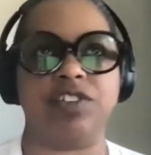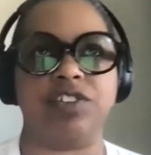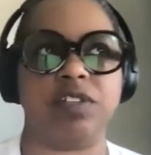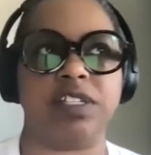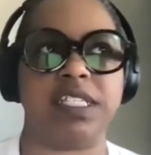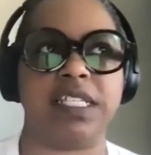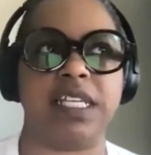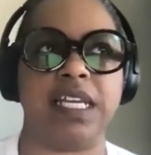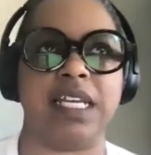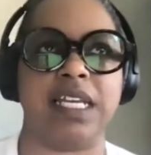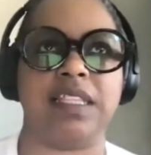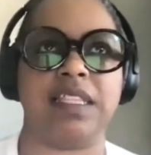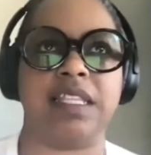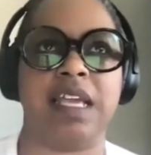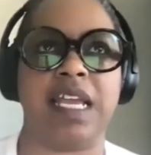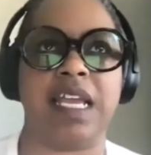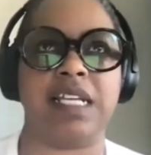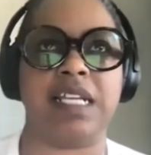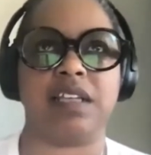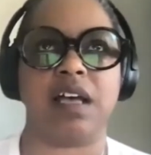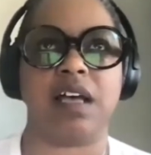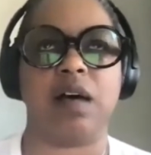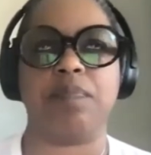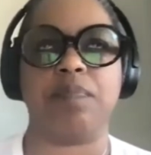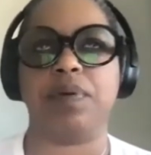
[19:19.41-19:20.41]
interesting
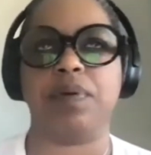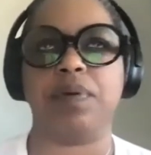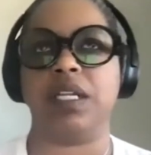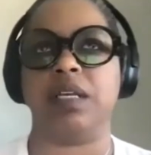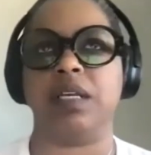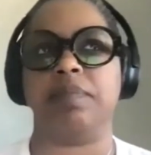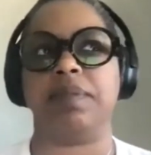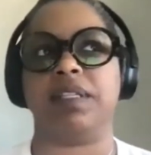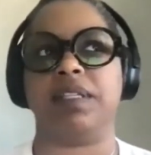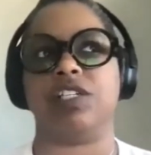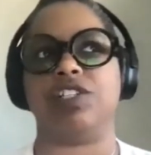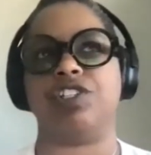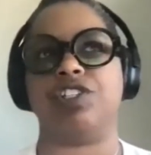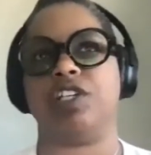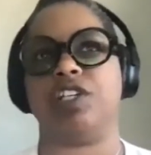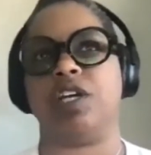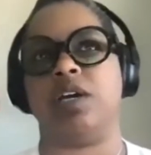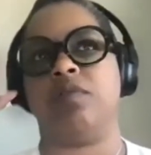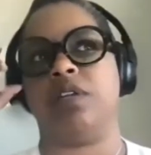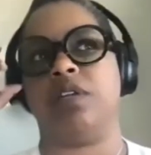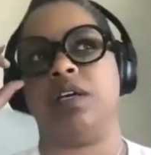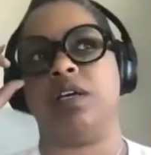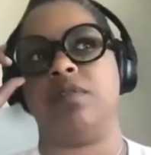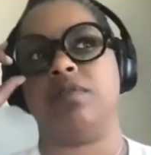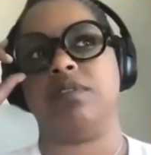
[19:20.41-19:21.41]
things. I'll put them in the
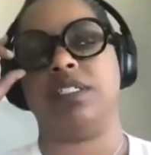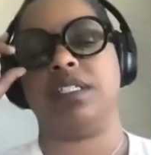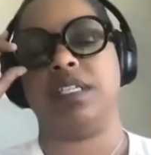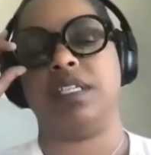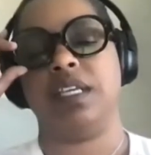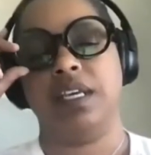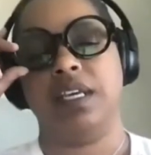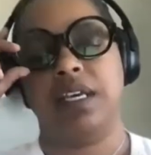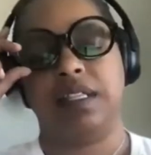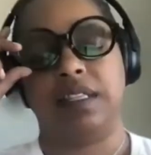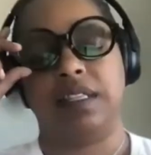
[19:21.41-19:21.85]
show notes.